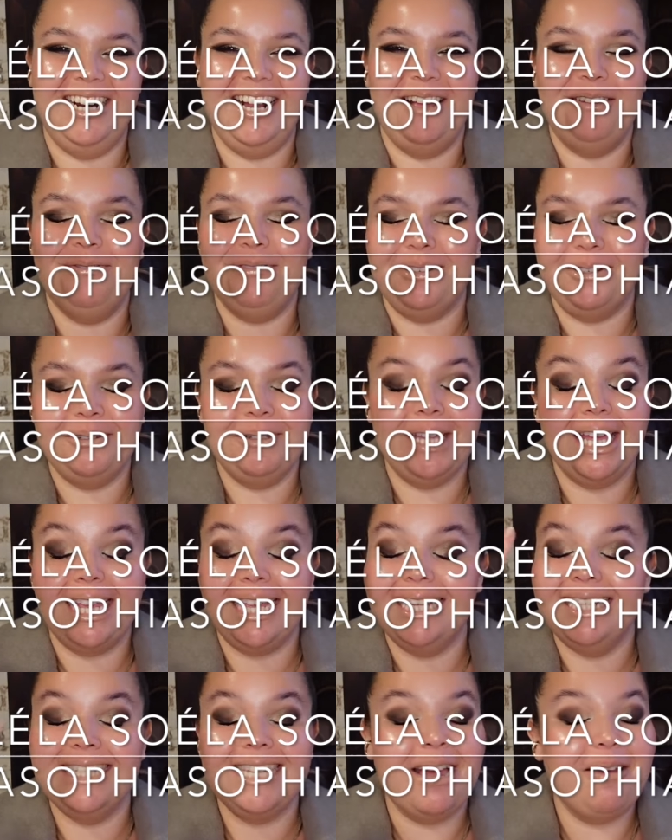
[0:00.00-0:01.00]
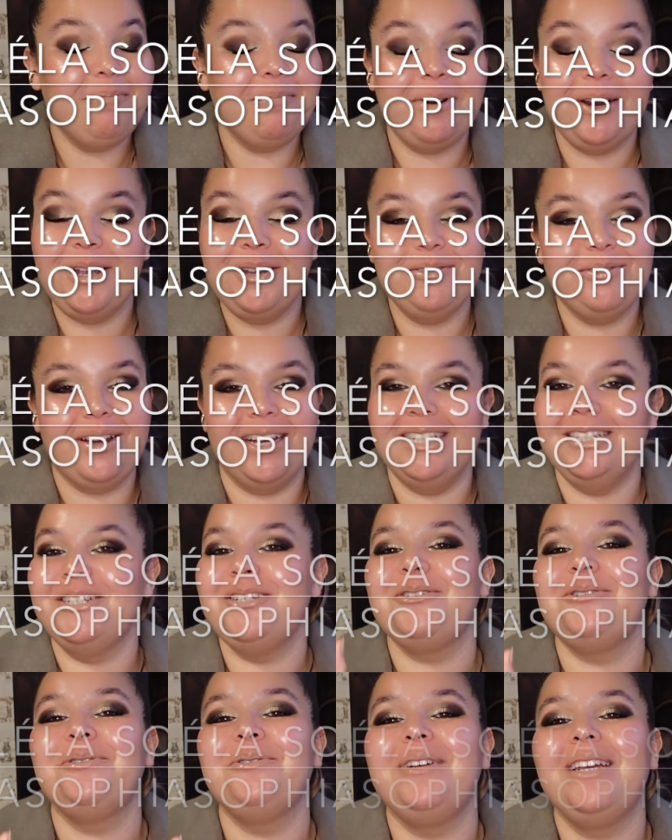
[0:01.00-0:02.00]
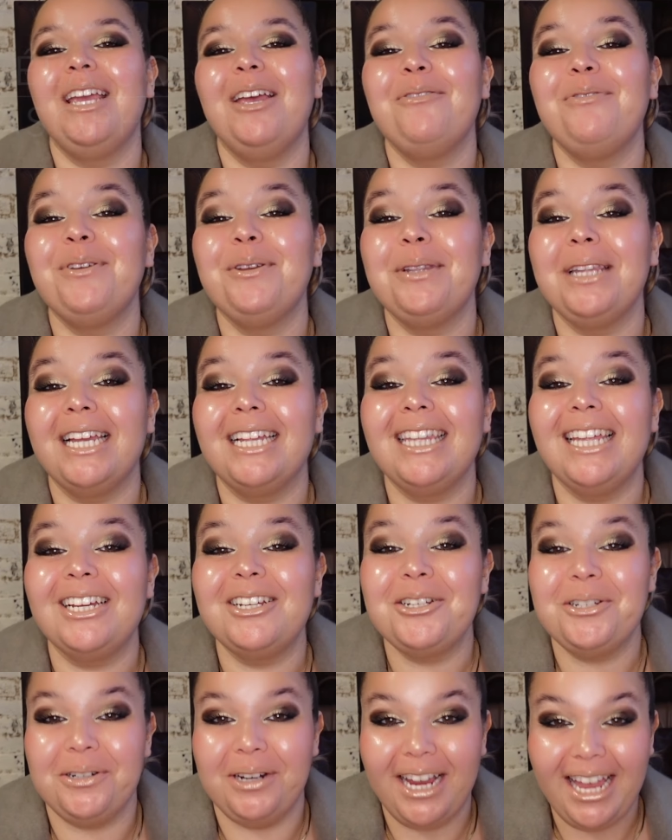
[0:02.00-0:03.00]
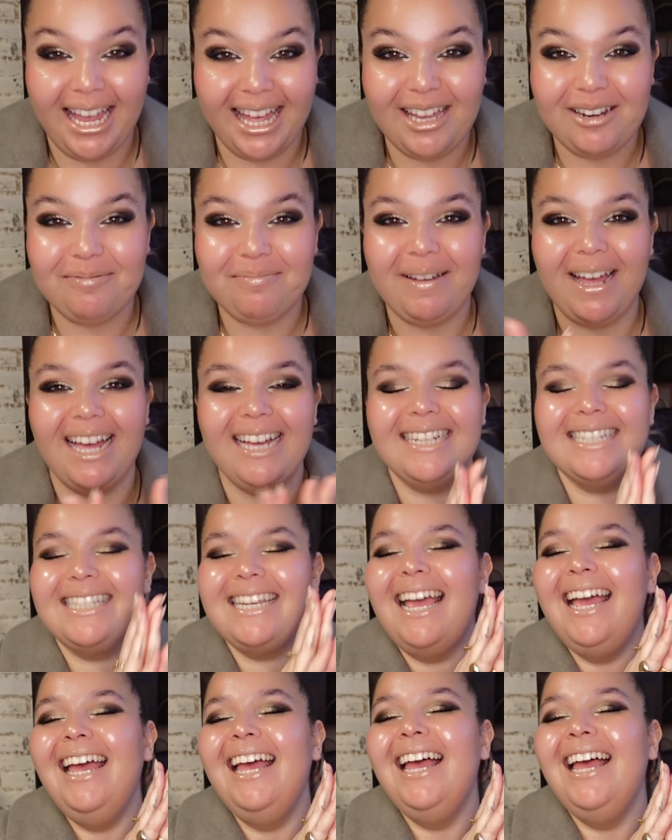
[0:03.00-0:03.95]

If you like contemporary fine jewelry, if you like luxury handbags,